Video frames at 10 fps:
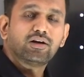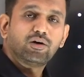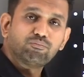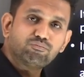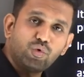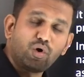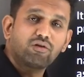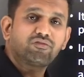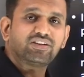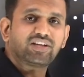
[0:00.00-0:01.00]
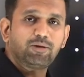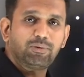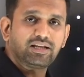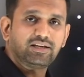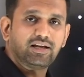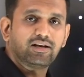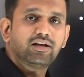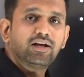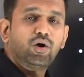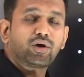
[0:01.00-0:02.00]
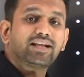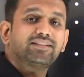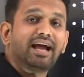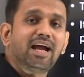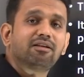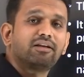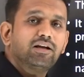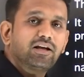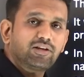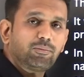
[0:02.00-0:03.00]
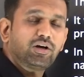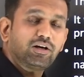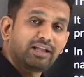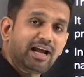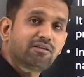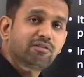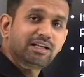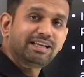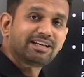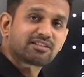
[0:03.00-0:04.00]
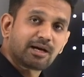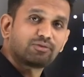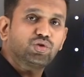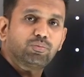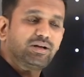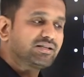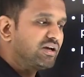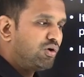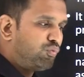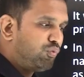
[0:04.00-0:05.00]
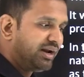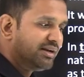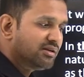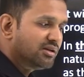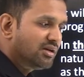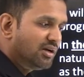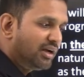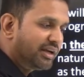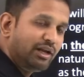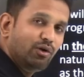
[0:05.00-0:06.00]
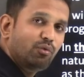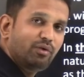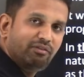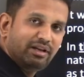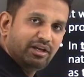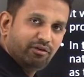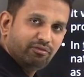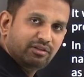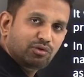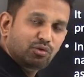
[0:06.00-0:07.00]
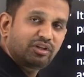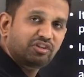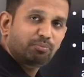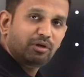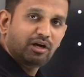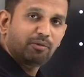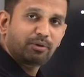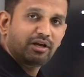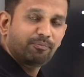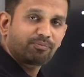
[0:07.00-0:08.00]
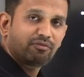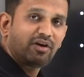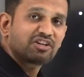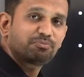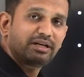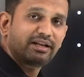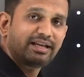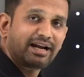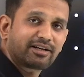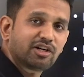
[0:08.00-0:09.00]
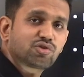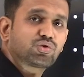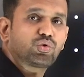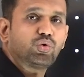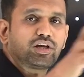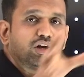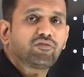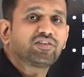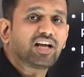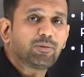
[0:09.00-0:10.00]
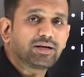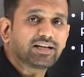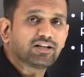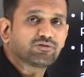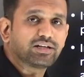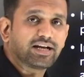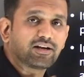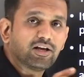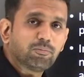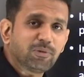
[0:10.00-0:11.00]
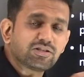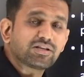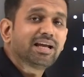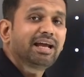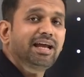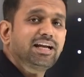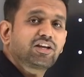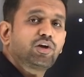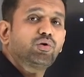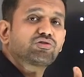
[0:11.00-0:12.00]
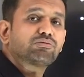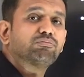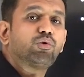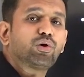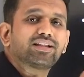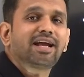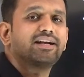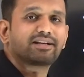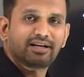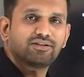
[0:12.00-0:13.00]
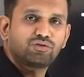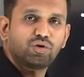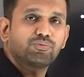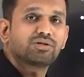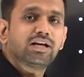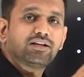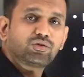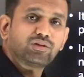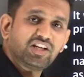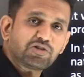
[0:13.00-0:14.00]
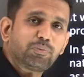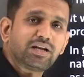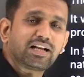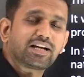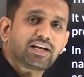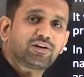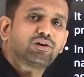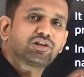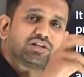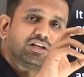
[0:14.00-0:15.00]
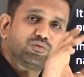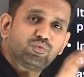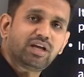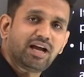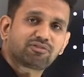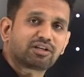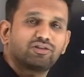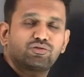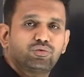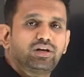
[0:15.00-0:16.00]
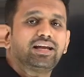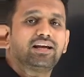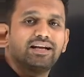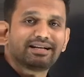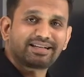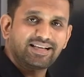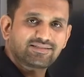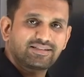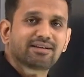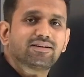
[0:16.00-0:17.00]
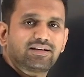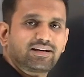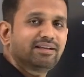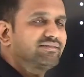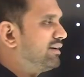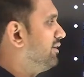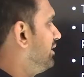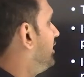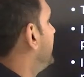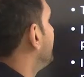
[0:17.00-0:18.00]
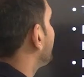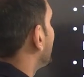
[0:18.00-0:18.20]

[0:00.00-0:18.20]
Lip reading: More fissile material, okay, than it's consumed. Means 1 kilo we will give to this fast breeder reactors, 2 kilo fissile materials will get. Means it gives more than it consumes. So this particular technology we have successfully tested recently.